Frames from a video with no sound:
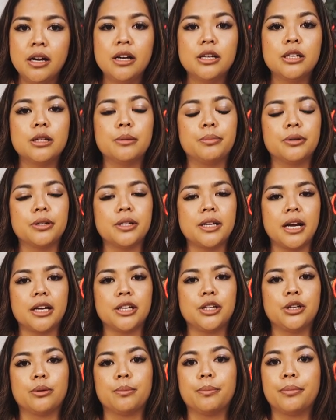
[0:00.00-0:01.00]
to
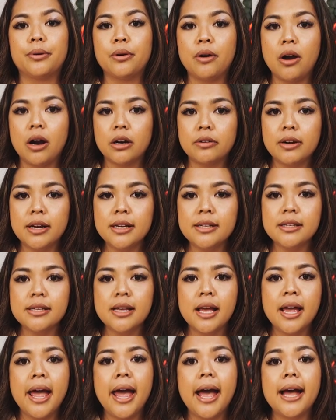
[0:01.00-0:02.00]
protect your progress,
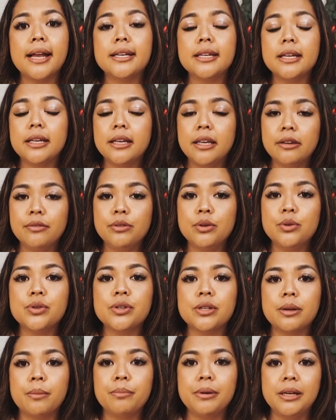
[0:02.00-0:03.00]
and to give you
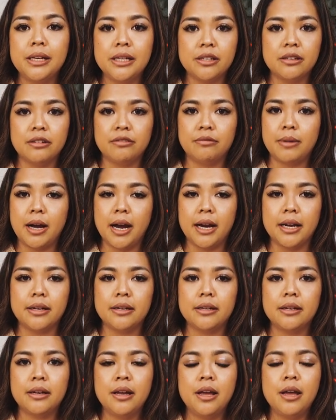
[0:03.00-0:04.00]
some peace of mind.